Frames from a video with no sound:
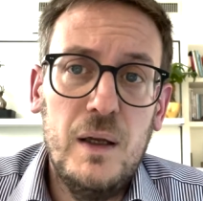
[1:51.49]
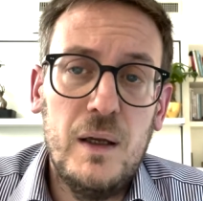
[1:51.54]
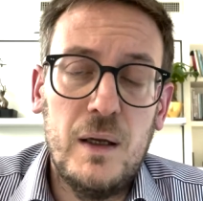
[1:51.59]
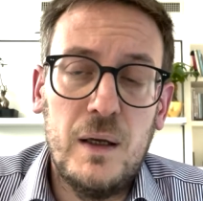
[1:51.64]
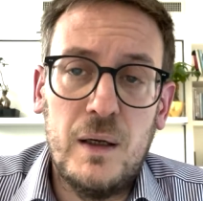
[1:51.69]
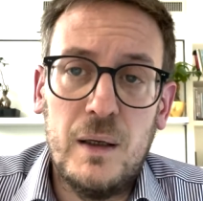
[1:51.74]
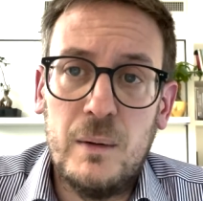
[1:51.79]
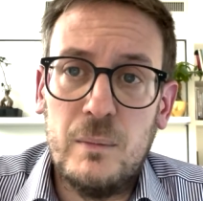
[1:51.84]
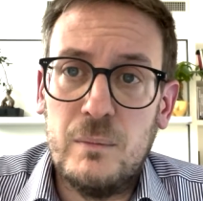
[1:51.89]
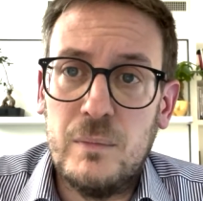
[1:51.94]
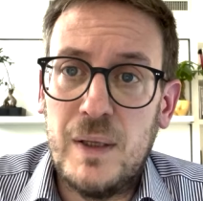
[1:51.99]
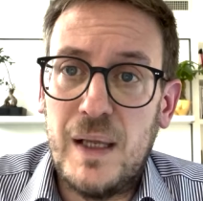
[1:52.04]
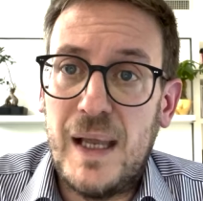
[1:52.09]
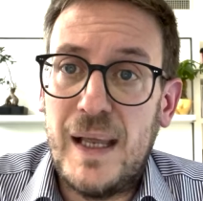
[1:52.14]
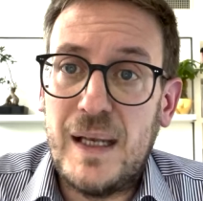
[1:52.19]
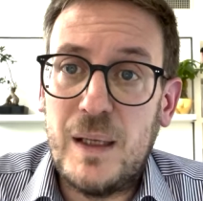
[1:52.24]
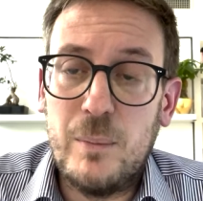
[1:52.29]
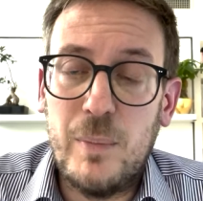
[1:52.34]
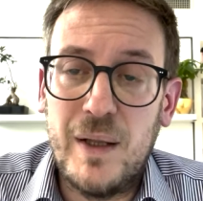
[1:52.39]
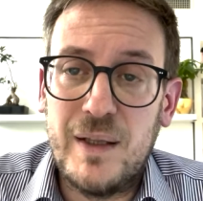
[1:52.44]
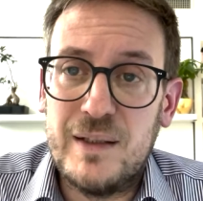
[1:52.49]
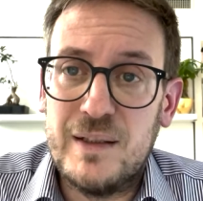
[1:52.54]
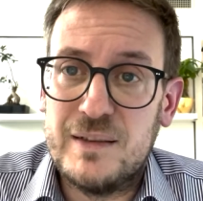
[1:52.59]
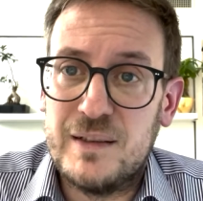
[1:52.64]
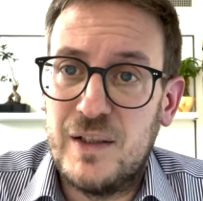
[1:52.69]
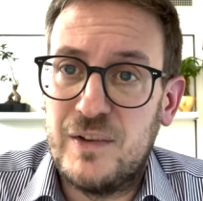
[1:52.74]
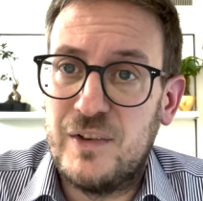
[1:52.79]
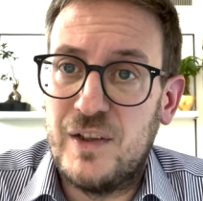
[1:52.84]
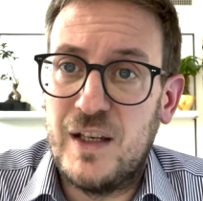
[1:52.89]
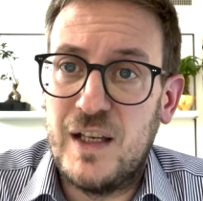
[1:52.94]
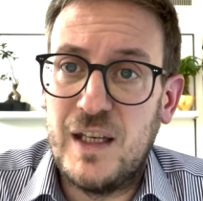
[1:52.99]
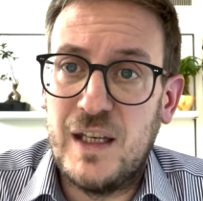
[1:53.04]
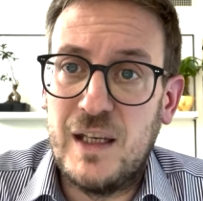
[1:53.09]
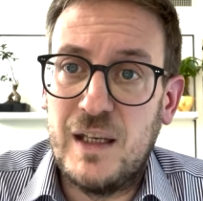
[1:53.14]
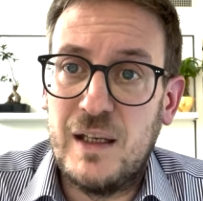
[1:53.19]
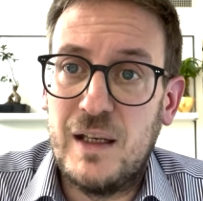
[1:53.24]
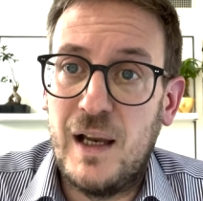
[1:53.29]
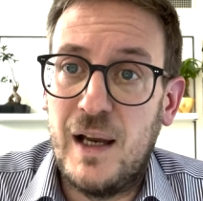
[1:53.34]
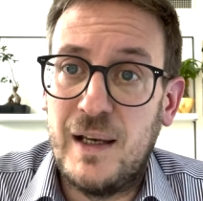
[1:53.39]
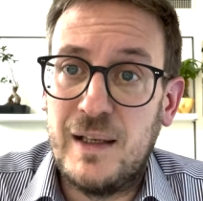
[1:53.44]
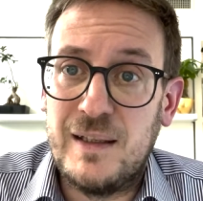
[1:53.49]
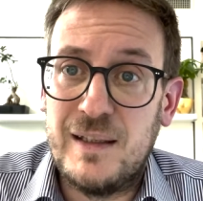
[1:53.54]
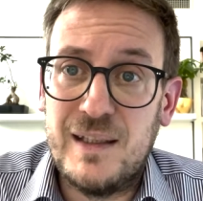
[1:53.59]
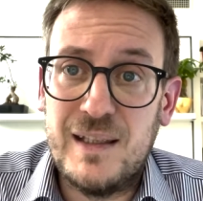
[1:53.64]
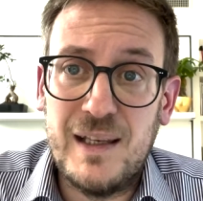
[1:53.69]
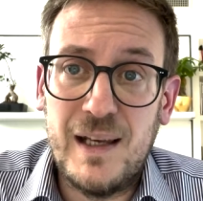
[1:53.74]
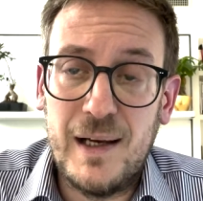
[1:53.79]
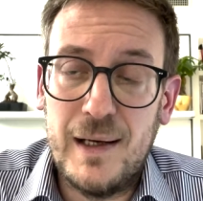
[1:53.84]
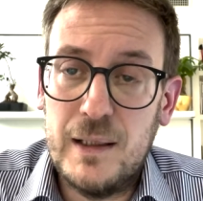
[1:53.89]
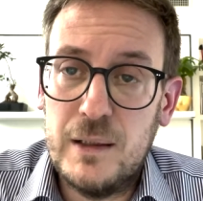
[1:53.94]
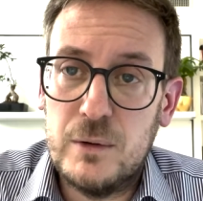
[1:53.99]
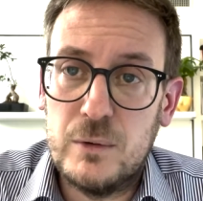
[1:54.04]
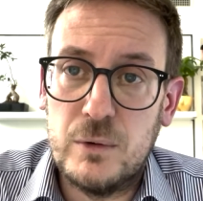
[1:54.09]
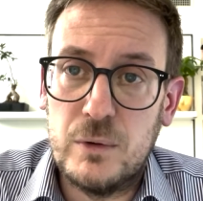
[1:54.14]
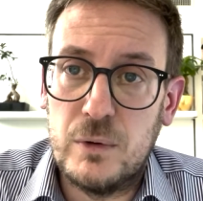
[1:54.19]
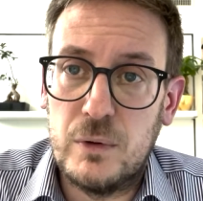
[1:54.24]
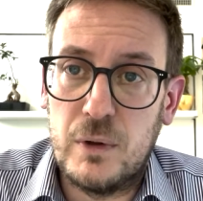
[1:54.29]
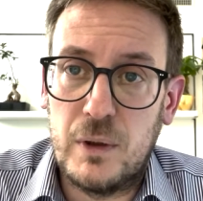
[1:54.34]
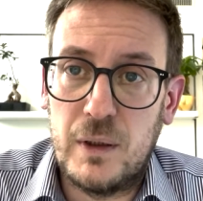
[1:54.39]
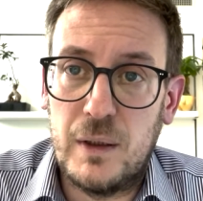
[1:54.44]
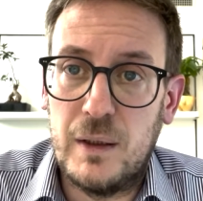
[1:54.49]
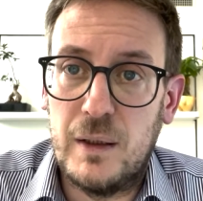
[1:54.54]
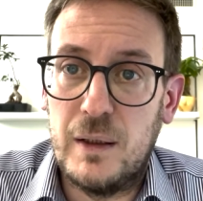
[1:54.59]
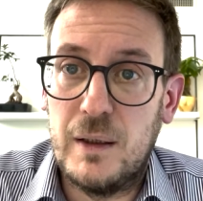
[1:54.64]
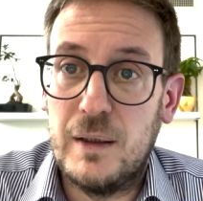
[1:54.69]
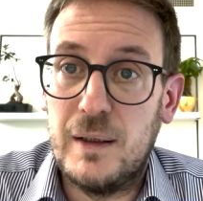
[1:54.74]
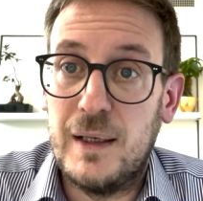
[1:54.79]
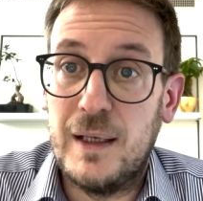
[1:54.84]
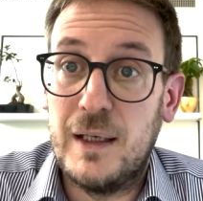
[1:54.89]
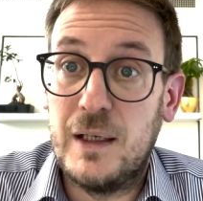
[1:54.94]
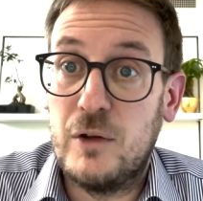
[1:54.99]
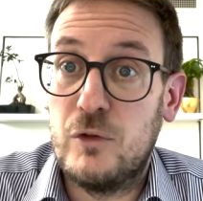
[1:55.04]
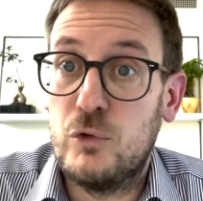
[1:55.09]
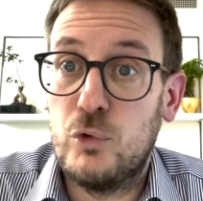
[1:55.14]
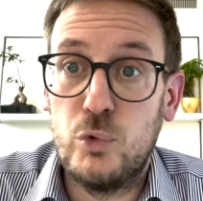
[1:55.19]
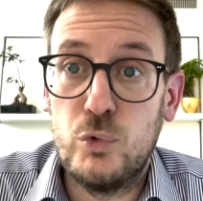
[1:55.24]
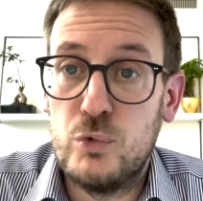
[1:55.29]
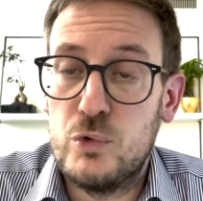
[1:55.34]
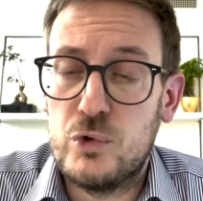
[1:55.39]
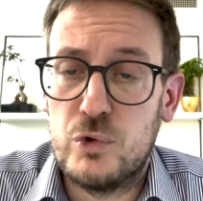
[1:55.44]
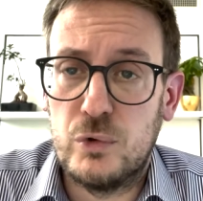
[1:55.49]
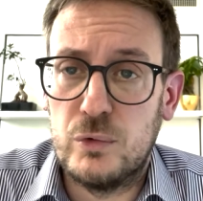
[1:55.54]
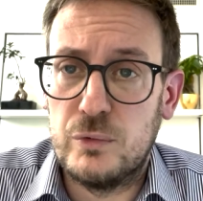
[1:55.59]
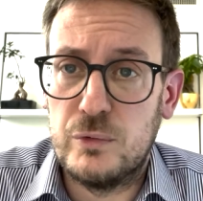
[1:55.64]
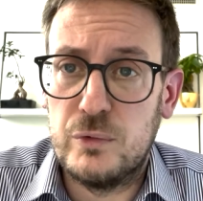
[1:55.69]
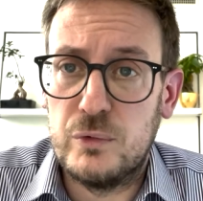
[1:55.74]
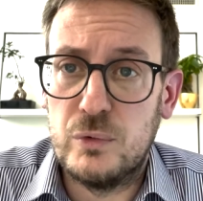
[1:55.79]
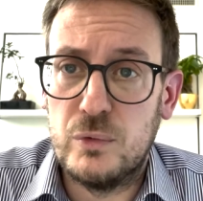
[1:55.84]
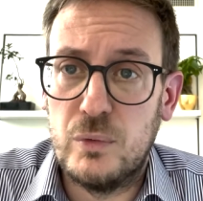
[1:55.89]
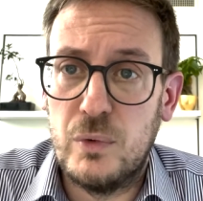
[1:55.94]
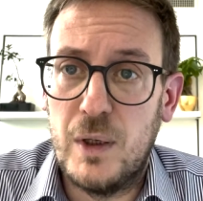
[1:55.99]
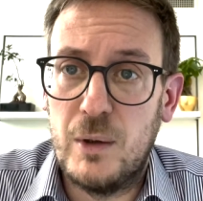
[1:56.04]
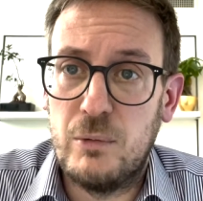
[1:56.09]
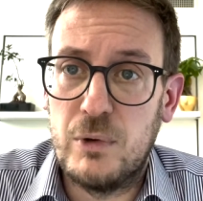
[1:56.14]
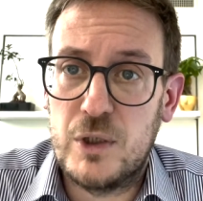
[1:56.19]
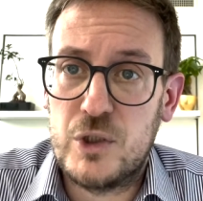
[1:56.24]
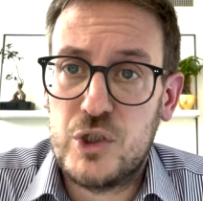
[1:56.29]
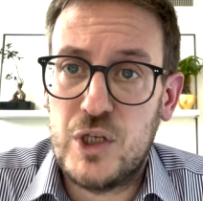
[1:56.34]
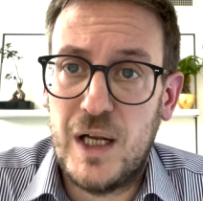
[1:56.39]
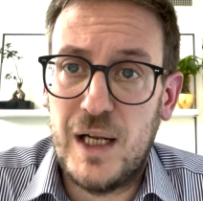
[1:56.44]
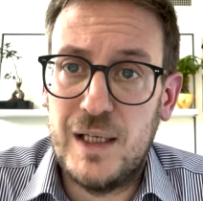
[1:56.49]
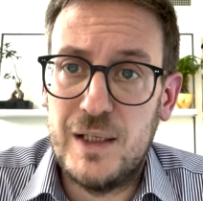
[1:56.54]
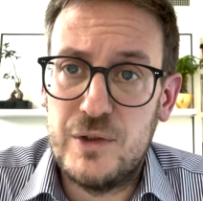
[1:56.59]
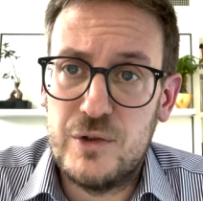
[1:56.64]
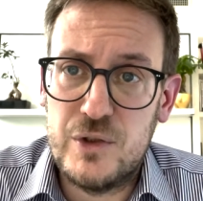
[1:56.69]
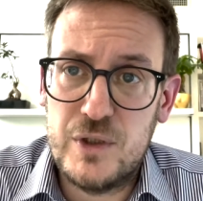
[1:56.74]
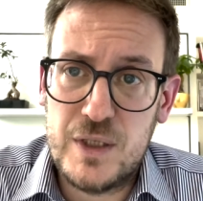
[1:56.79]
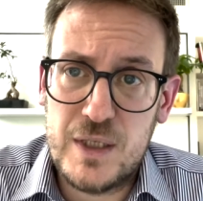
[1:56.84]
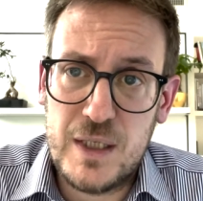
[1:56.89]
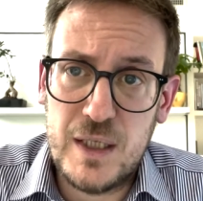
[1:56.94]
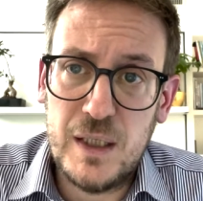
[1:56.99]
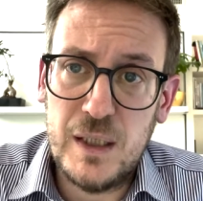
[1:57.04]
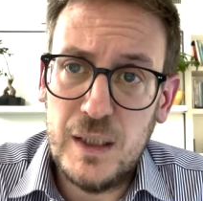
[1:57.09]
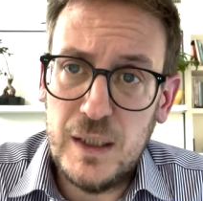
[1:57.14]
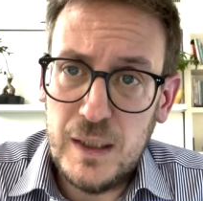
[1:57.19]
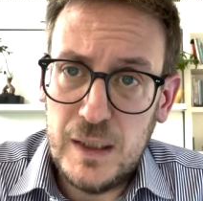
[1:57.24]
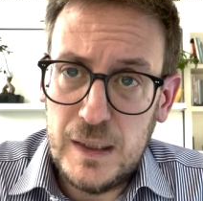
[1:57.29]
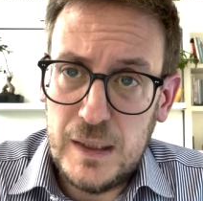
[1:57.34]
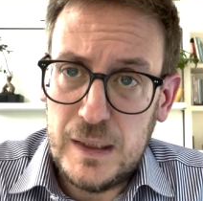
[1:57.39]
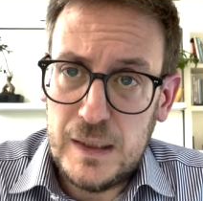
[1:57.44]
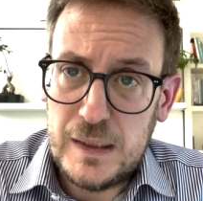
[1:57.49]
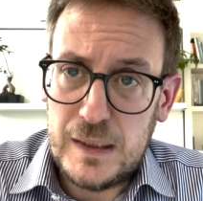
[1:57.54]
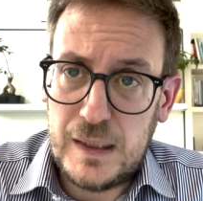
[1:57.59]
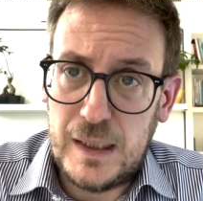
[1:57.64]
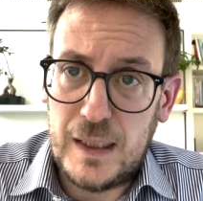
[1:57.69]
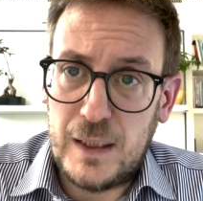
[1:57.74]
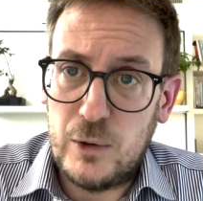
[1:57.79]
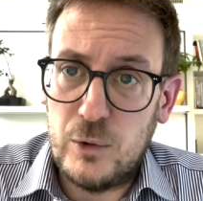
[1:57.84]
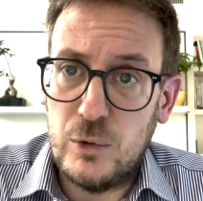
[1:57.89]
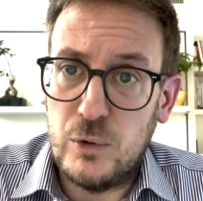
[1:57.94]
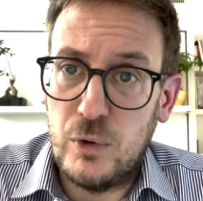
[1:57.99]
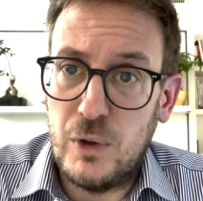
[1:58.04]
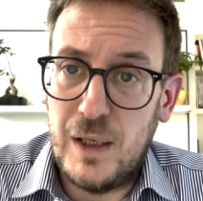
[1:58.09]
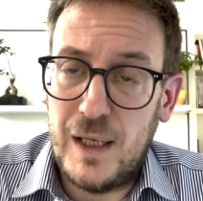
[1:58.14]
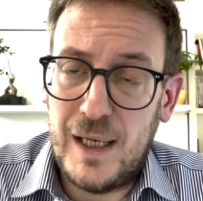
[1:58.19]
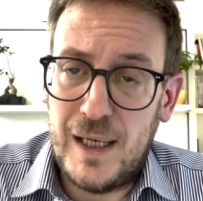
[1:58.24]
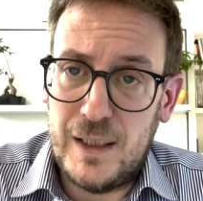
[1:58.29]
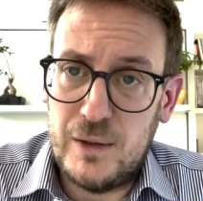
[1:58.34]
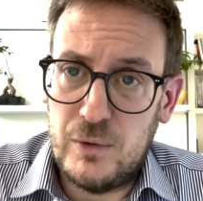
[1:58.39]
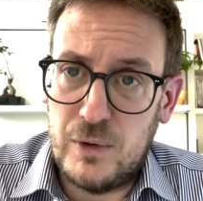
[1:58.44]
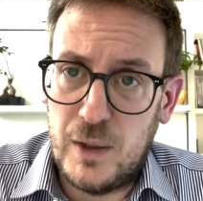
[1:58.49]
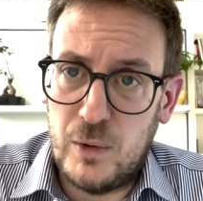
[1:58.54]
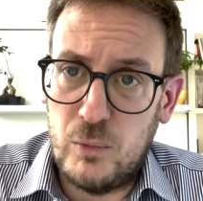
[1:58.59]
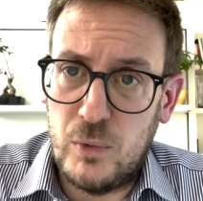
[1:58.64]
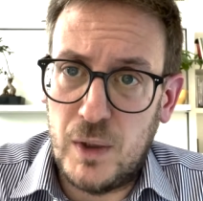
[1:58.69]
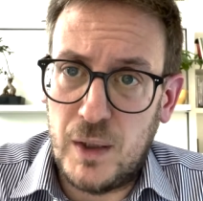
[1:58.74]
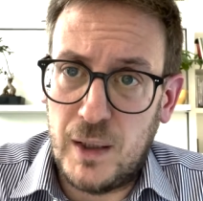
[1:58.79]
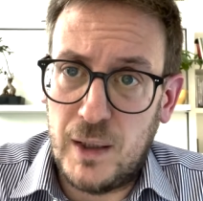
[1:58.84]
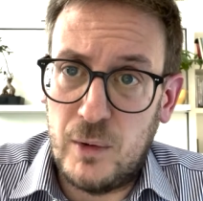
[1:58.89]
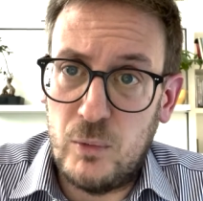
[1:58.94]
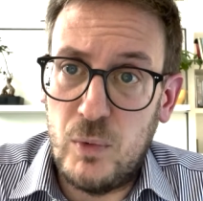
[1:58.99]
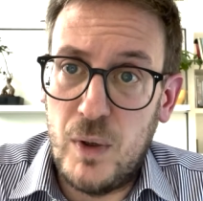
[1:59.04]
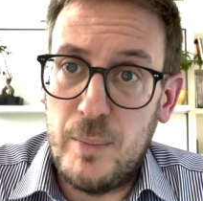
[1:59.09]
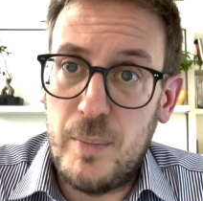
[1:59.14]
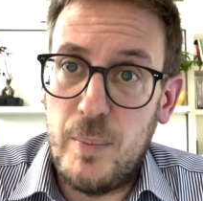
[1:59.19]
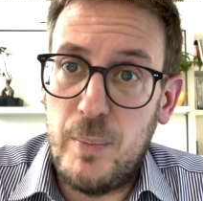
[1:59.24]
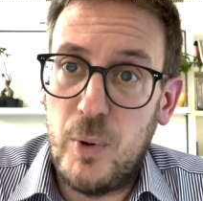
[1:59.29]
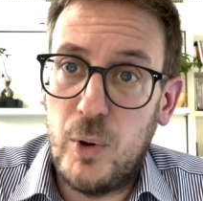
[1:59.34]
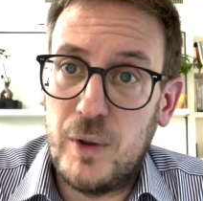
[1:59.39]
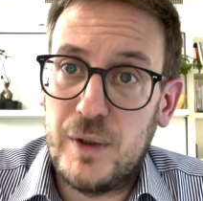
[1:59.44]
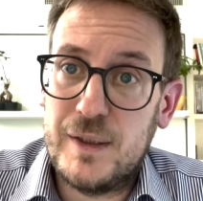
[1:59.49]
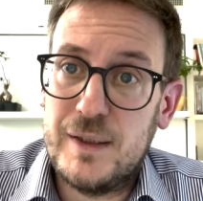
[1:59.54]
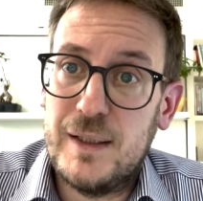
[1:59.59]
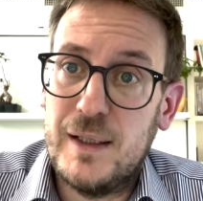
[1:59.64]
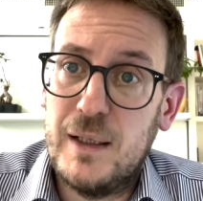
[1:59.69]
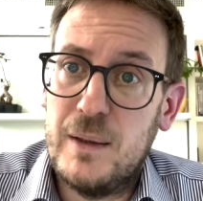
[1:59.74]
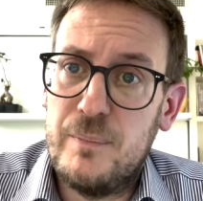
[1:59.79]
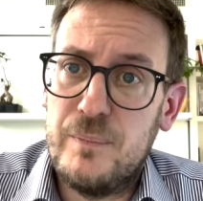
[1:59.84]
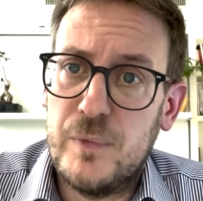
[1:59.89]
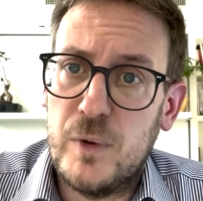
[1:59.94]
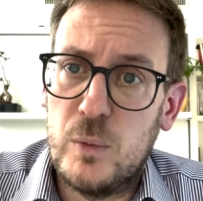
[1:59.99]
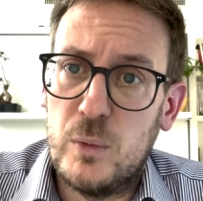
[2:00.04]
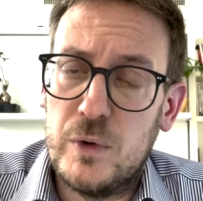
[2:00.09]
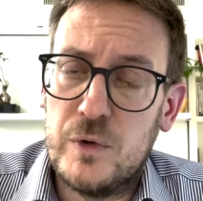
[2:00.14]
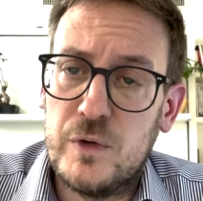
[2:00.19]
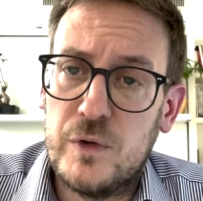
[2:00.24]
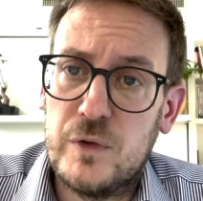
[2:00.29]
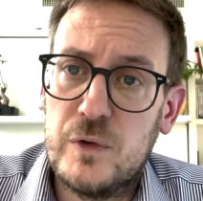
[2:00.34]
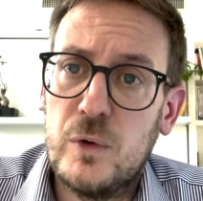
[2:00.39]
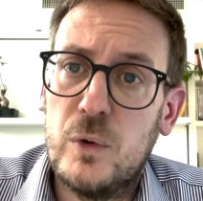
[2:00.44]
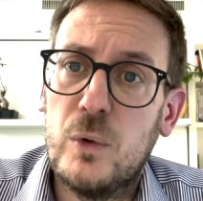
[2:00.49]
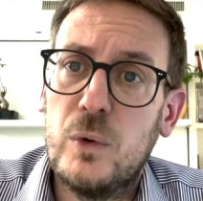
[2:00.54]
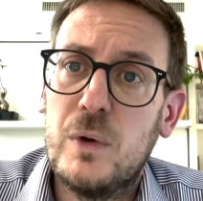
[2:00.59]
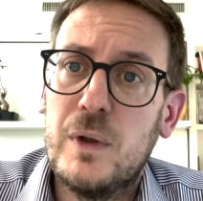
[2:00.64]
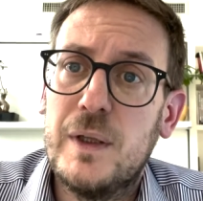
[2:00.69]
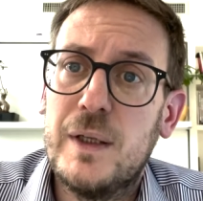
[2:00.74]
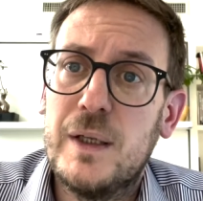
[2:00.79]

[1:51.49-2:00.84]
Anybody that has any idea or any solution to our challenges can go online on our web portal, which is called